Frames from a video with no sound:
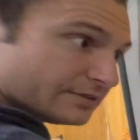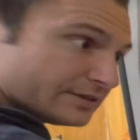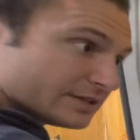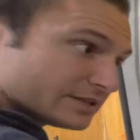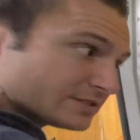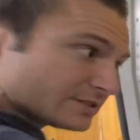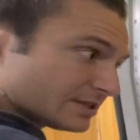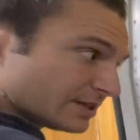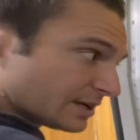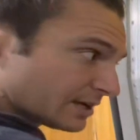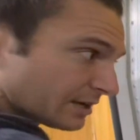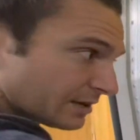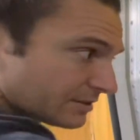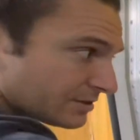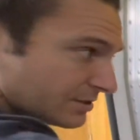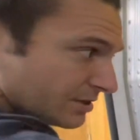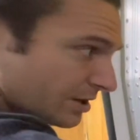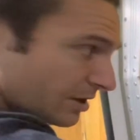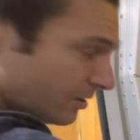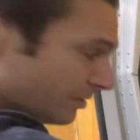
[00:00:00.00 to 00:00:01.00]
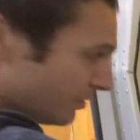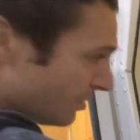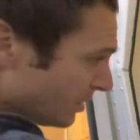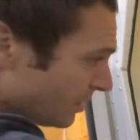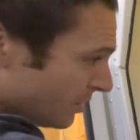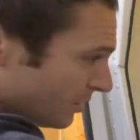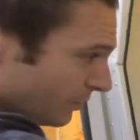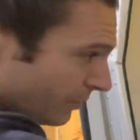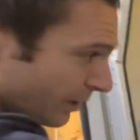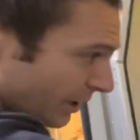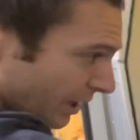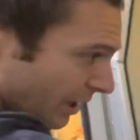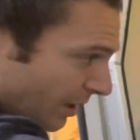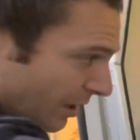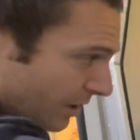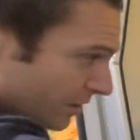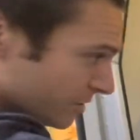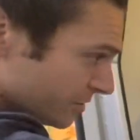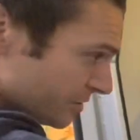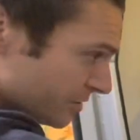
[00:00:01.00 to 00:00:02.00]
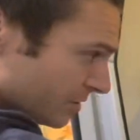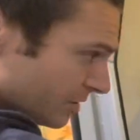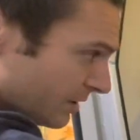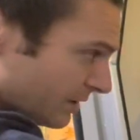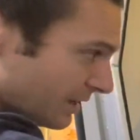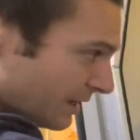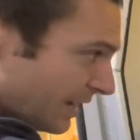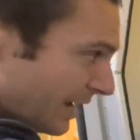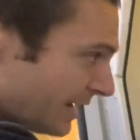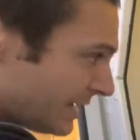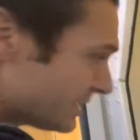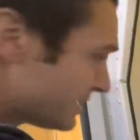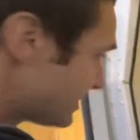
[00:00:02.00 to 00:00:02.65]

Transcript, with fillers: this thing. So we got all nice